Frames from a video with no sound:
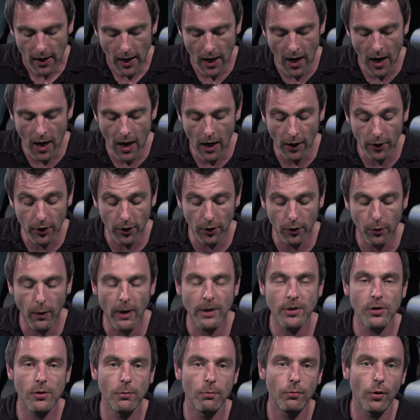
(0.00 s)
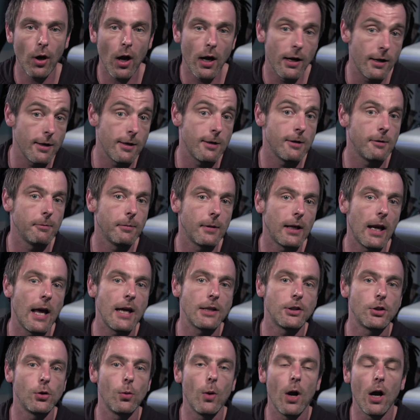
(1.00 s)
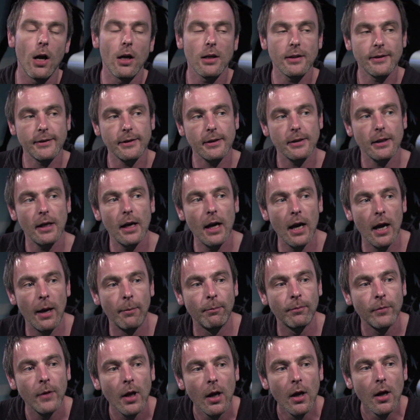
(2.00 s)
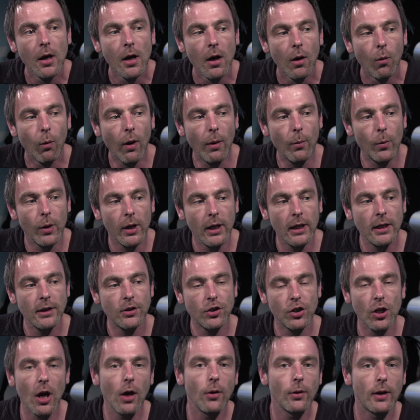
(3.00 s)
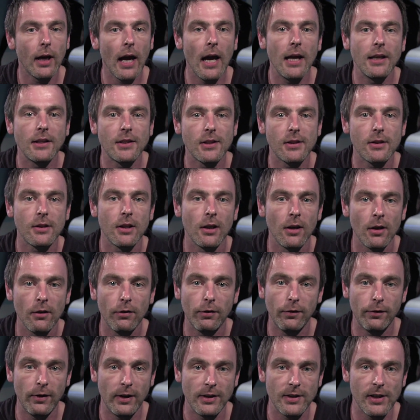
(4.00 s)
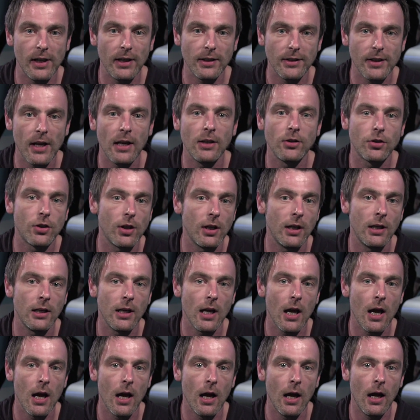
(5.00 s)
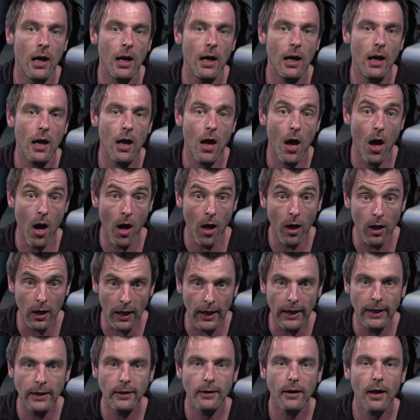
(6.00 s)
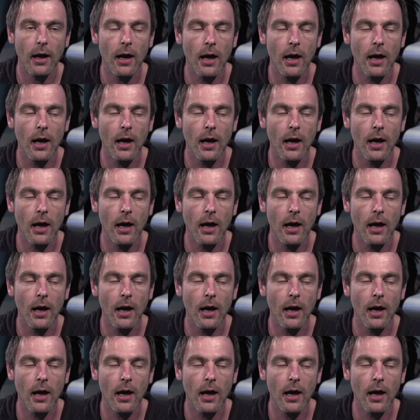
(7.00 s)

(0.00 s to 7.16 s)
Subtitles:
A good question, Brian, and I'm glad you asked. When we showcased the physics engine early